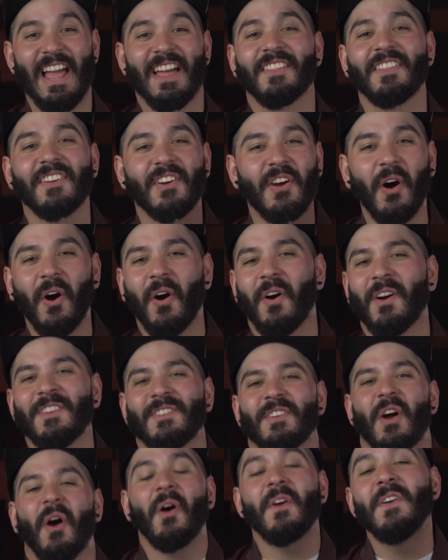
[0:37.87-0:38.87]
The
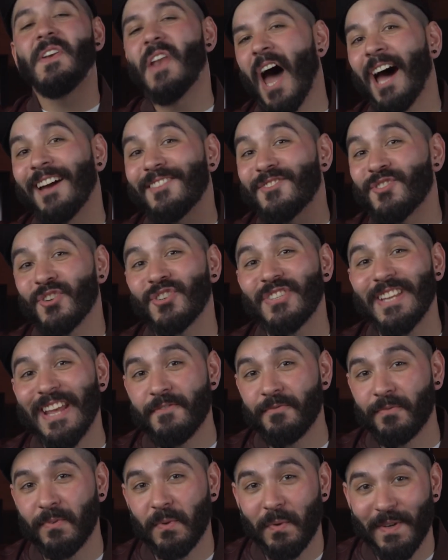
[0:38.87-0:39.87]
cards are not just
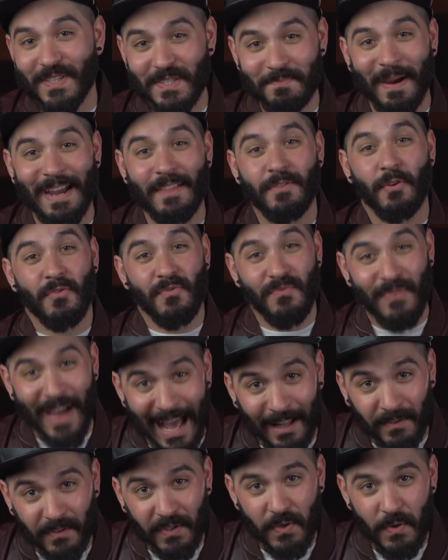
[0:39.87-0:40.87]
influenced by their
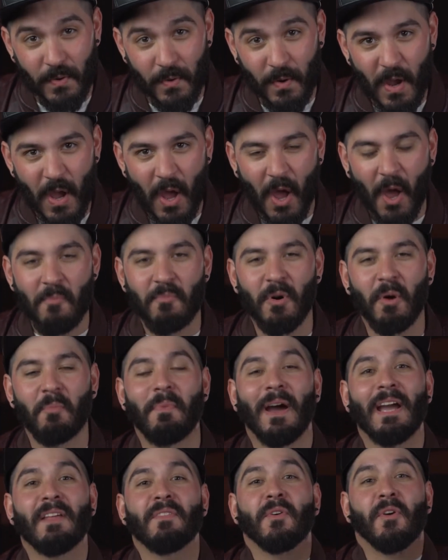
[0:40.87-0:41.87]
value, but
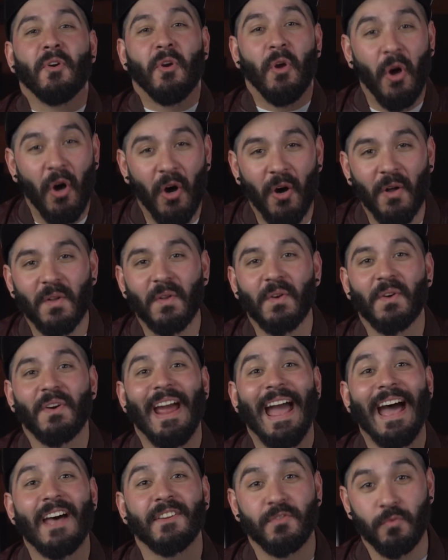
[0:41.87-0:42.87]
by their
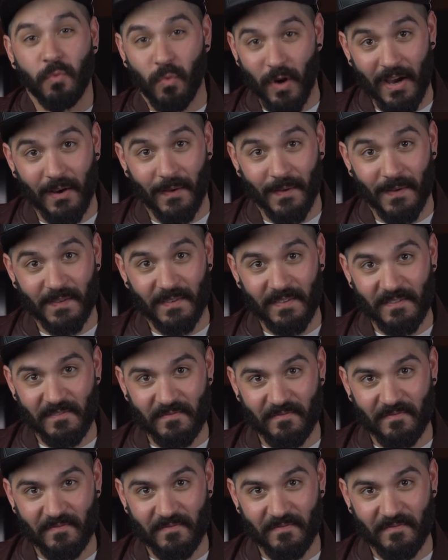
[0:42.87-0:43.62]
color as well. So